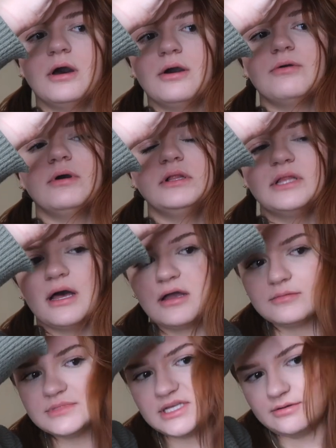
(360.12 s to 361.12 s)
Oh, a lot
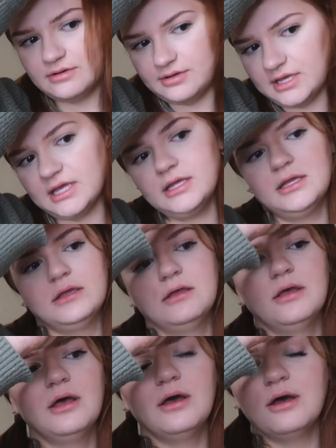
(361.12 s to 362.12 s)
comes out, okay.
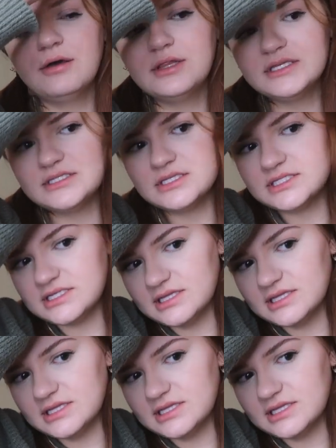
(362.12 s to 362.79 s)
Well, this